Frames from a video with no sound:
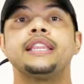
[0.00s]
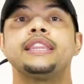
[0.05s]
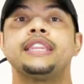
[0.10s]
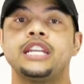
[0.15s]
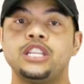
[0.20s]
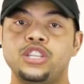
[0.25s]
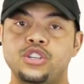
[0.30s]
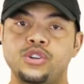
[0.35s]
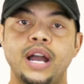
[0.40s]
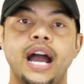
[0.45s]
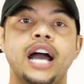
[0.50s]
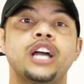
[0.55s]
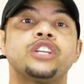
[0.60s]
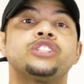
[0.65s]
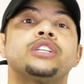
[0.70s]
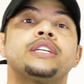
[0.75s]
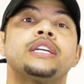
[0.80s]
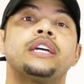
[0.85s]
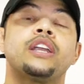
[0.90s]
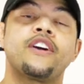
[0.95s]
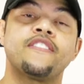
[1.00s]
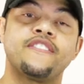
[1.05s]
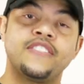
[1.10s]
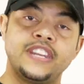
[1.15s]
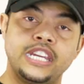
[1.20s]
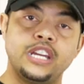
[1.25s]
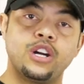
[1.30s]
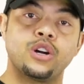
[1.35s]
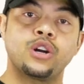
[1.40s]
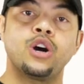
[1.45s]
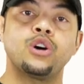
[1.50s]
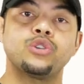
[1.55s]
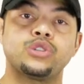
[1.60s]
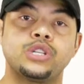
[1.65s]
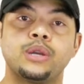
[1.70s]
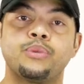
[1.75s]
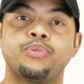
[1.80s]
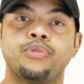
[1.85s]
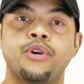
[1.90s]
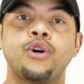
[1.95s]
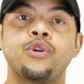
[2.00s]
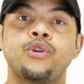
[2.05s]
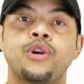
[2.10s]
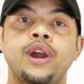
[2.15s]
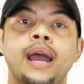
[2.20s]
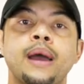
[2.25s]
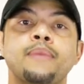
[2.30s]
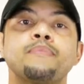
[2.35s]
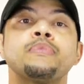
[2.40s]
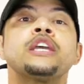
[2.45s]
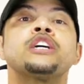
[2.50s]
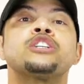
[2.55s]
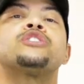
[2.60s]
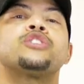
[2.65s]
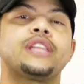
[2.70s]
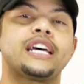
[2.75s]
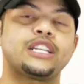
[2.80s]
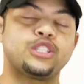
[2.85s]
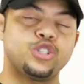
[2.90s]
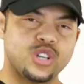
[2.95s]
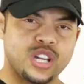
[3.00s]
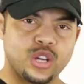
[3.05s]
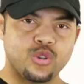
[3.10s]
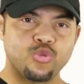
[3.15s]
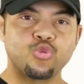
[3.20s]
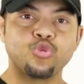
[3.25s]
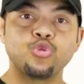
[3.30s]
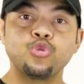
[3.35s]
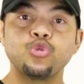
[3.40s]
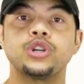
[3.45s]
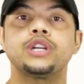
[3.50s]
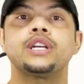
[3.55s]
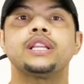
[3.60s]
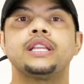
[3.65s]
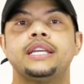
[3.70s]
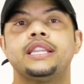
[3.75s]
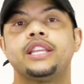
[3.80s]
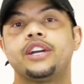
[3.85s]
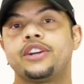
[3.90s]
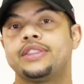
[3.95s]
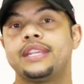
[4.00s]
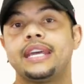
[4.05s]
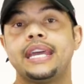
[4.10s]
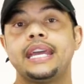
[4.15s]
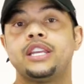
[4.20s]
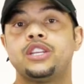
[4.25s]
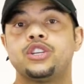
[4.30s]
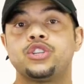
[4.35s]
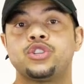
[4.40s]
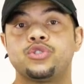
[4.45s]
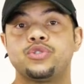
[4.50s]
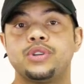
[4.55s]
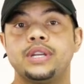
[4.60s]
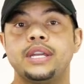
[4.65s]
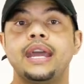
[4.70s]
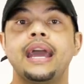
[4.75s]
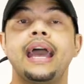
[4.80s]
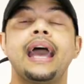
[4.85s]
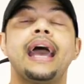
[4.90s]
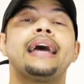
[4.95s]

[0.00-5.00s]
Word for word: then you guys should get our video coaching program so that you can really learn the industry